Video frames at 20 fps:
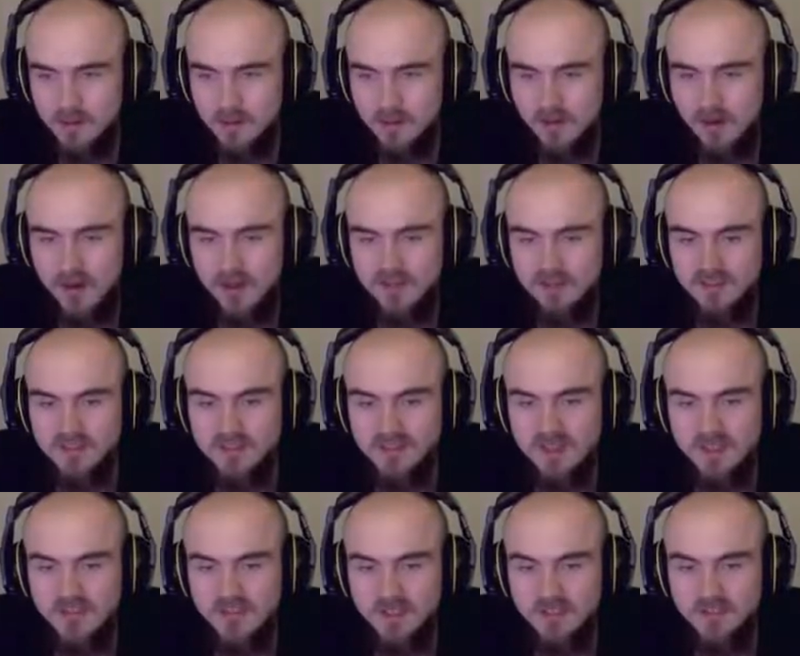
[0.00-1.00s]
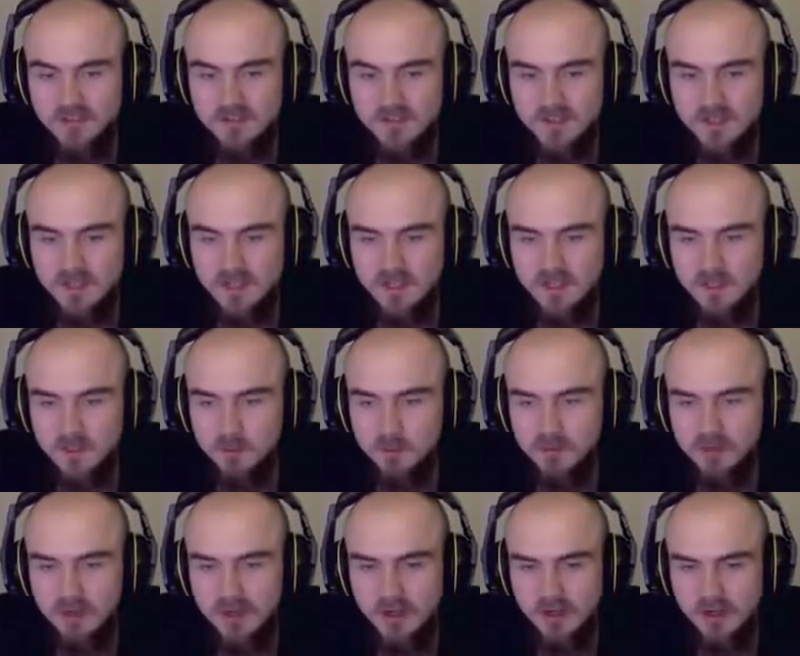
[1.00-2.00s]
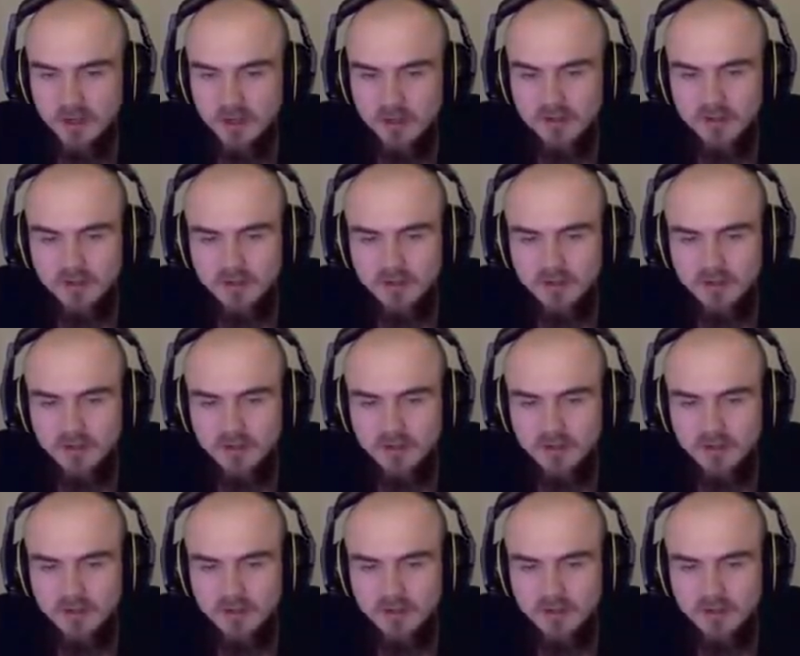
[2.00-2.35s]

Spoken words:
icy stuff is pretty annoying.